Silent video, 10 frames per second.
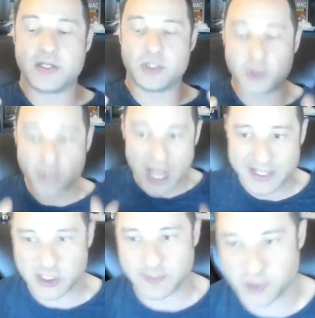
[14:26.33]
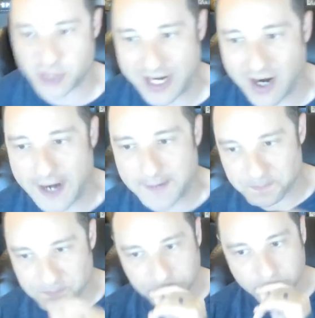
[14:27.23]
Giant super chat. All right.
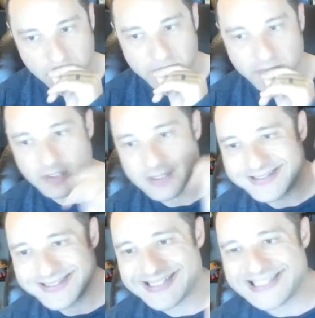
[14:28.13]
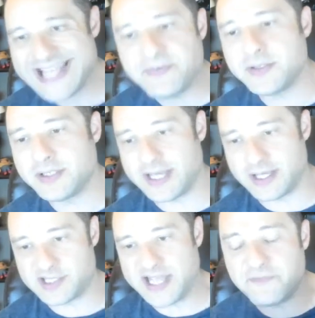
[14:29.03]
7
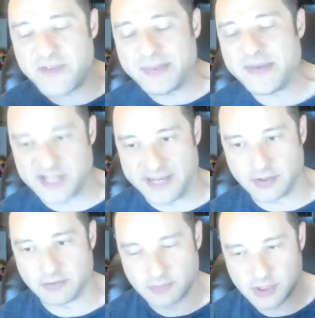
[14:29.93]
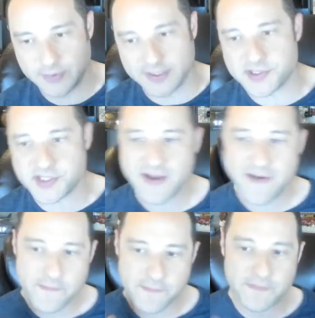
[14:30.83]
kids. Family of 7. 2 adults,
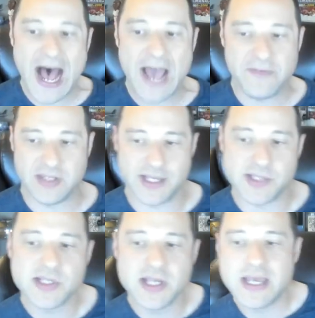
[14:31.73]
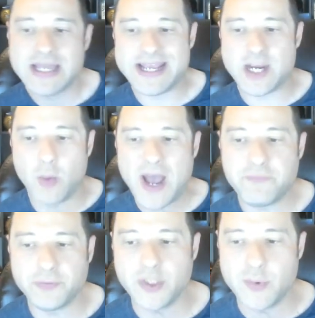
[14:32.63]
5 kids. Now, your wife
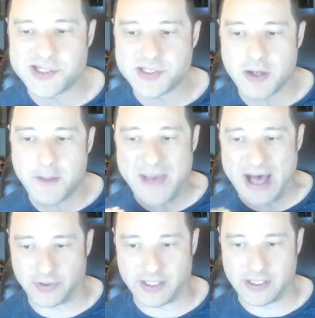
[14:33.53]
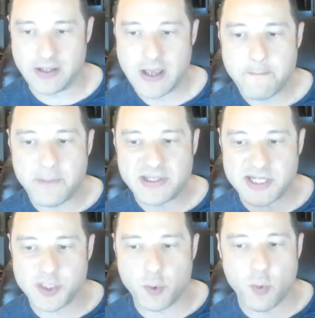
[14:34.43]
really wants a balcony, but
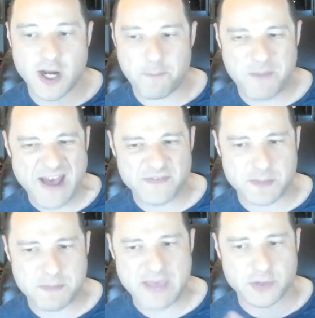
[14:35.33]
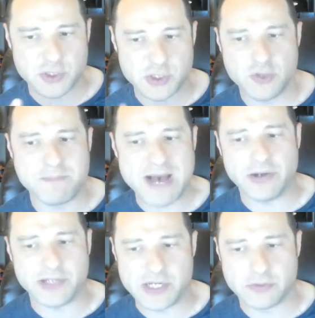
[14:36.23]
doesn't want to have to pay for 2
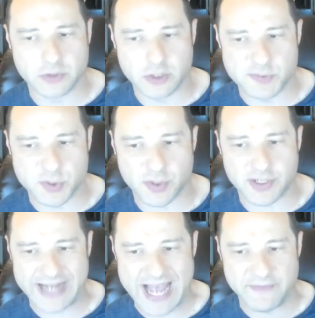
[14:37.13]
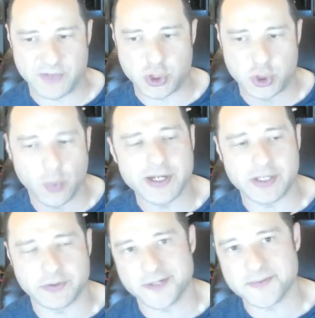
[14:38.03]
balcony rooms in order to have adjoining
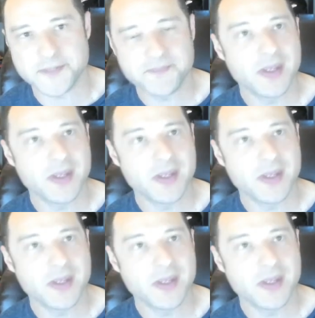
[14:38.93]
rooms.